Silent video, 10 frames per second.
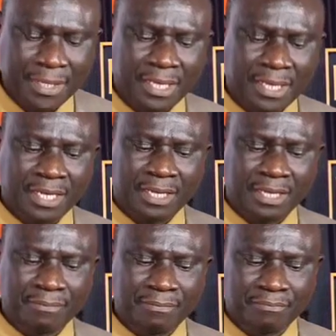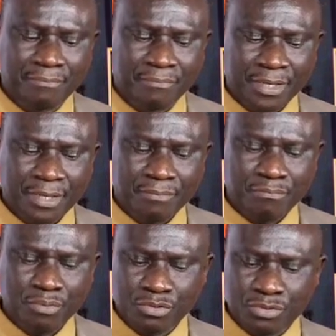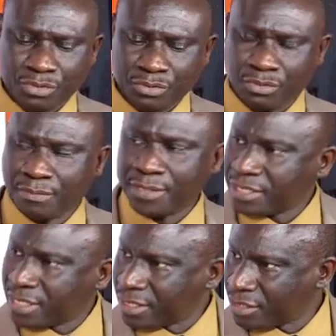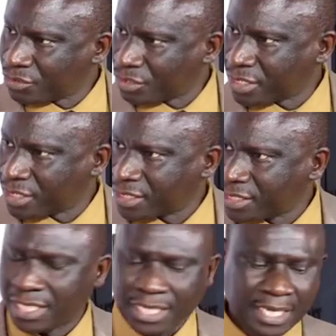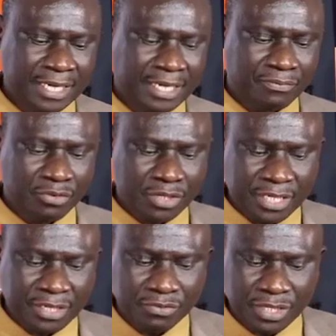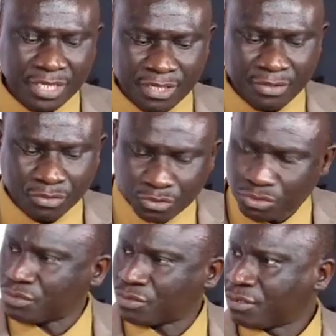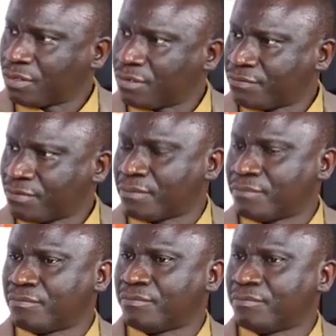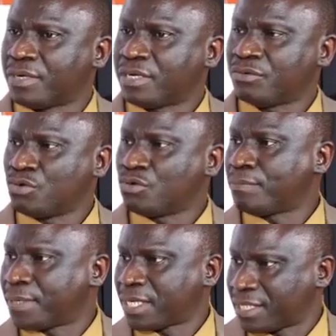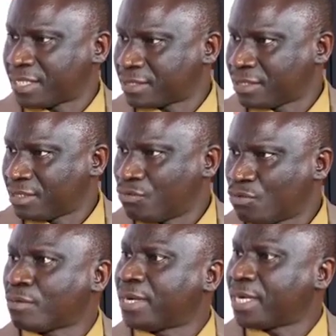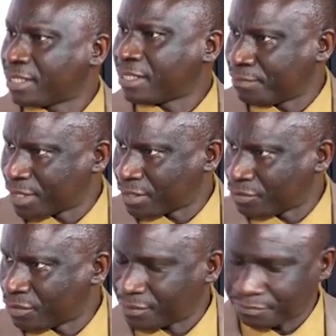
both domestic resources and what they would need also from donor partners, World Bank in particular.